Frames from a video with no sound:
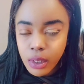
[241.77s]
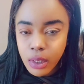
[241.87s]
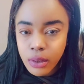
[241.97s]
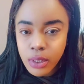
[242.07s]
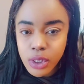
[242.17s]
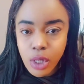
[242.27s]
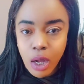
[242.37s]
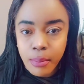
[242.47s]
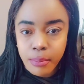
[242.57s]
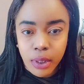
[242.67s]
the
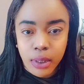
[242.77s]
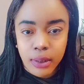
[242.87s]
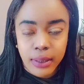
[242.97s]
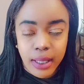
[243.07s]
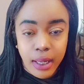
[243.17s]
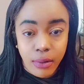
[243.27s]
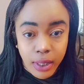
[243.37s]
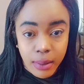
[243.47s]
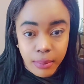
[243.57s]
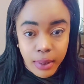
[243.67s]
Psalm book that I
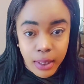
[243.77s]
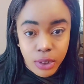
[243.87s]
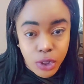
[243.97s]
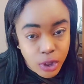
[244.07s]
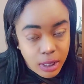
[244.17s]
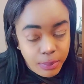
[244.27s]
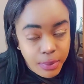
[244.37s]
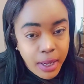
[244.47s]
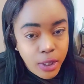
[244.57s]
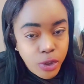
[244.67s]
recommend, just keep in
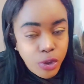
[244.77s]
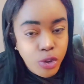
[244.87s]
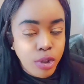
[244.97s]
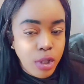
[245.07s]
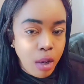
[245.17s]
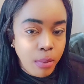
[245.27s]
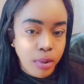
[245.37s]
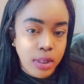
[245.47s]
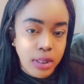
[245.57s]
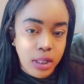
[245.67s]
mind, is two Psalm
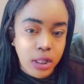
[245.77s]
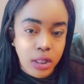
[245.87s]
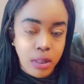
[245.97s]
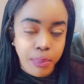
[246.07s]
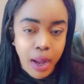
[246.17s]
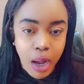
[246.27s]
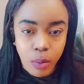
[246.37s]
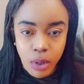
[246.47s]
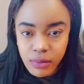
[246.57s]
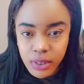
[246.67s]
books. This is the
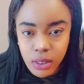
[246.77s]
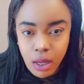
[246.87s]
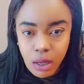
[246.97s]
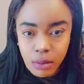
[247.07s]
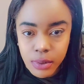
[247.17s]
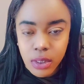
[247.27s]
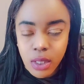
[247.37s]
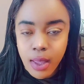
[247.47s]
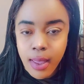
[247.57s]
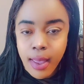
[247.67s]
Power of Psalms,
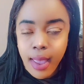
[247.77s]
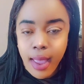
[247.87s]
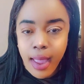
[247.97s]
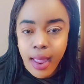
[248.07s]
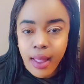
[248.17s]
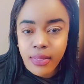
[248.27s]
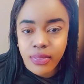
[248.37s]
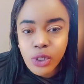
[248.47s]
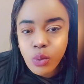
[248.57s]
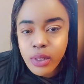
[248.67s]
and
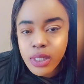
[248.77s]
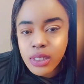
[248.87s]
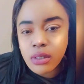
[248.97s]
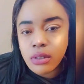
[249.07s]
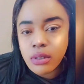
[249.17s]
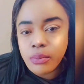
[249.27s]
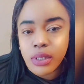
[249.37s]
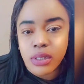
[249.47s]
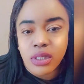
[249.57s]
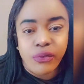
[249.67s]
this one is a little
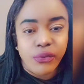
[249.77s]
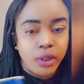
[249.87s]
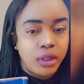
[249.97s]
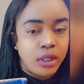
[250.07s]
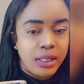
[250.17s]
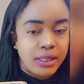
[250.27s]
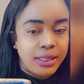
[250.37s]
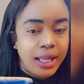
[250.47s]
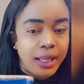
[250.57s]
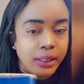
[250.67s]
bit different. It's
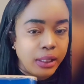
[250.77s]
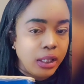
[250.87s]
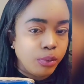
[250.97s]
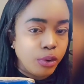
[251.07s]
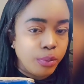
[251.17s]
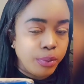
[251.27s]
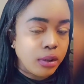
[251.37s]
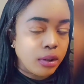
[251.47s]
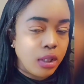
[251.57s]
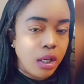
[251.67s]
not a Hebrew book.
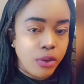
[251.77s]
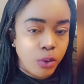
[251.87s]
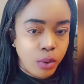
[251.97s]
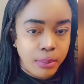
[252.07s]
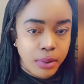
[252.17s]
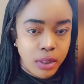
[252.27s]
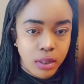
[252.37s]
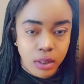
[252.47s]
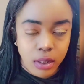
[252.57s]
The other one I'm gonna